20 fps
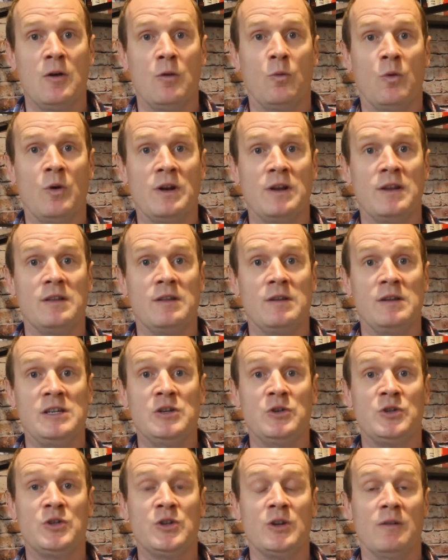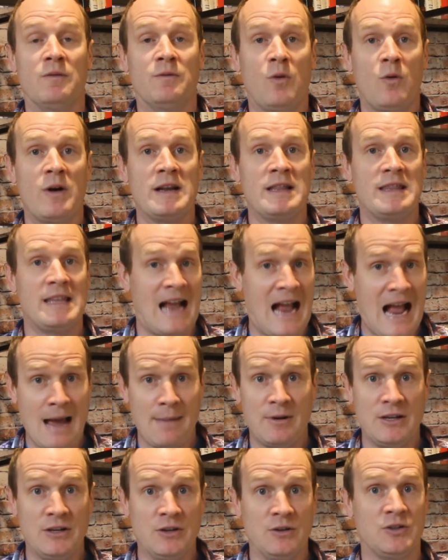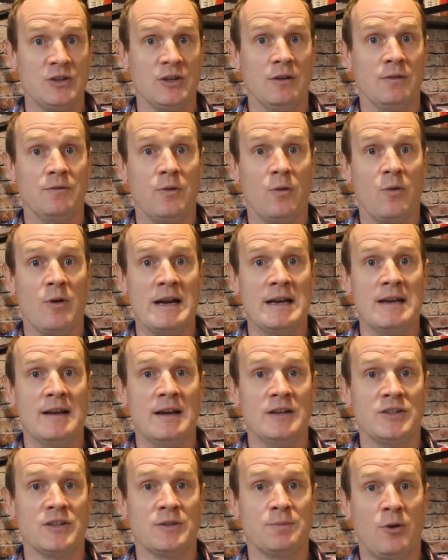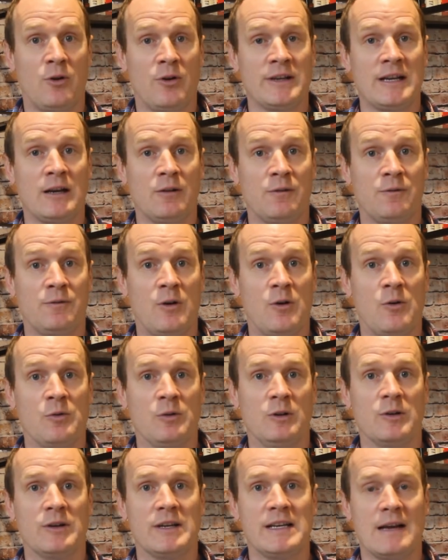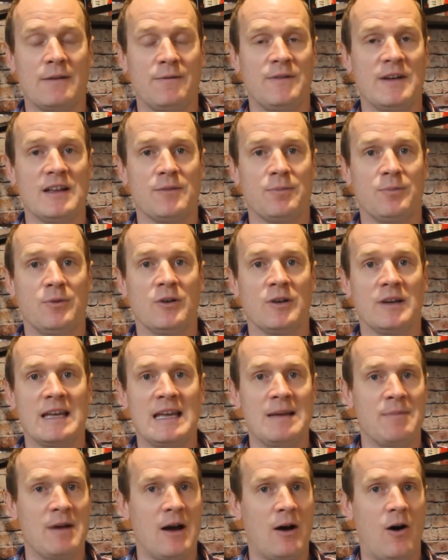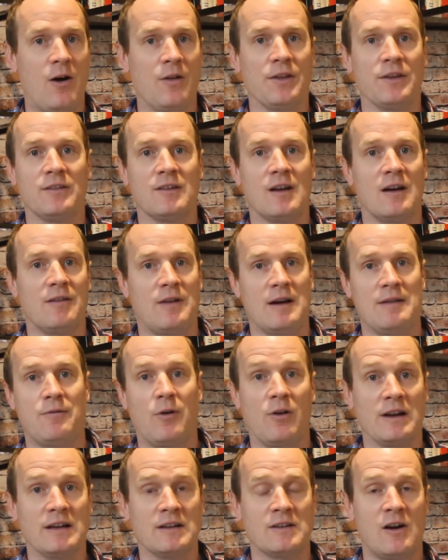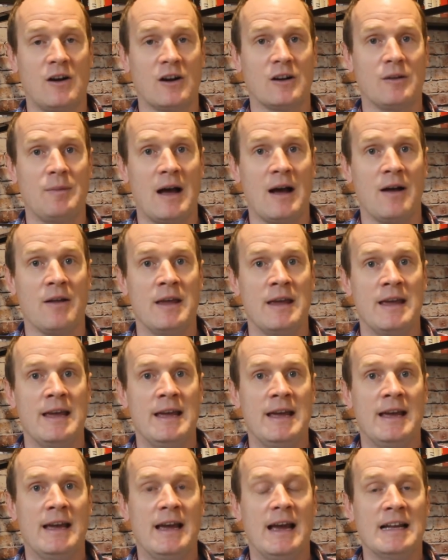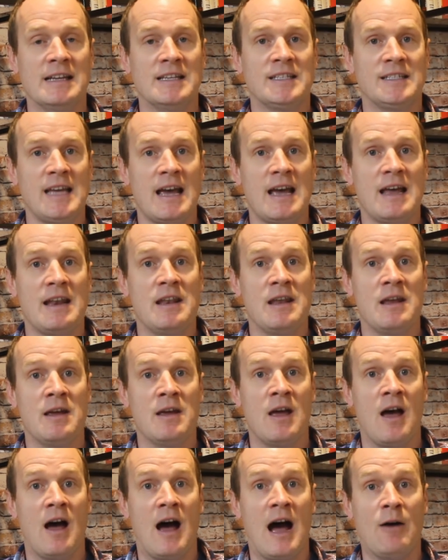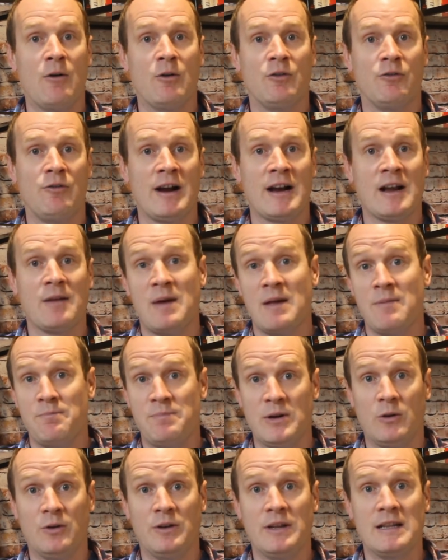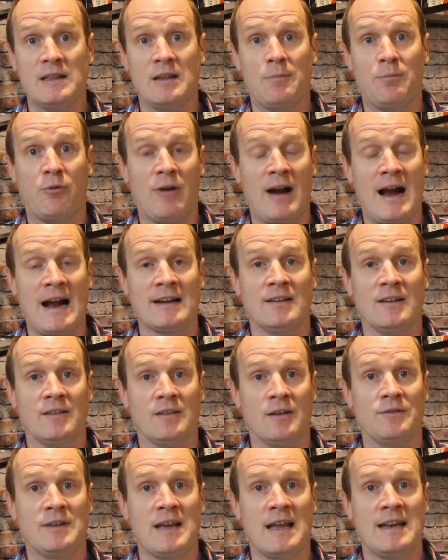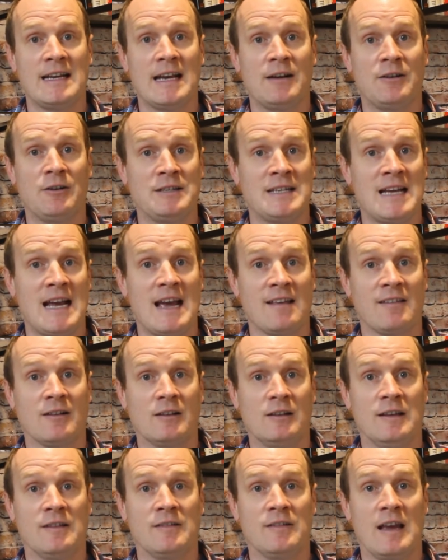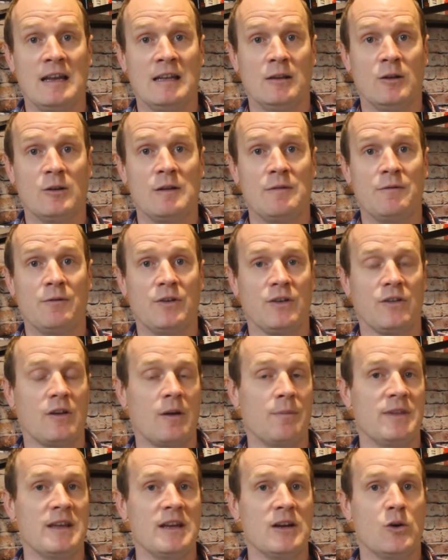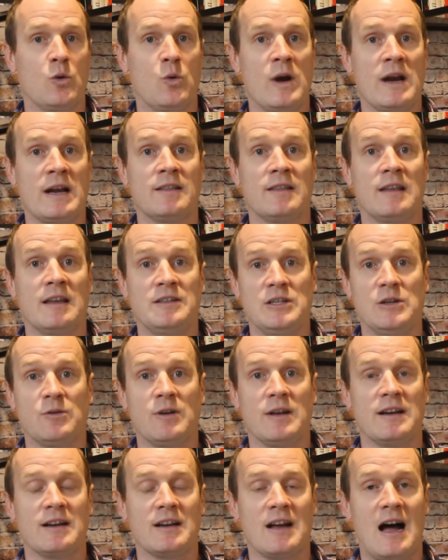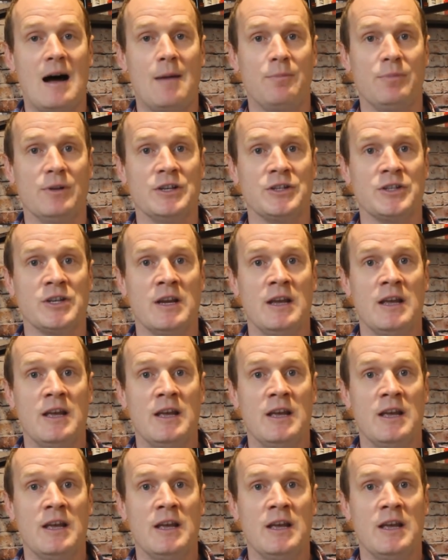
what you should avoid, the habit you should avoid, is just pulling out your phone, looking at Facebook, email, all the stuff I've already talked about. Instead, I would recommend building the practice of getting at your task list and looking for something quick that you can accomplish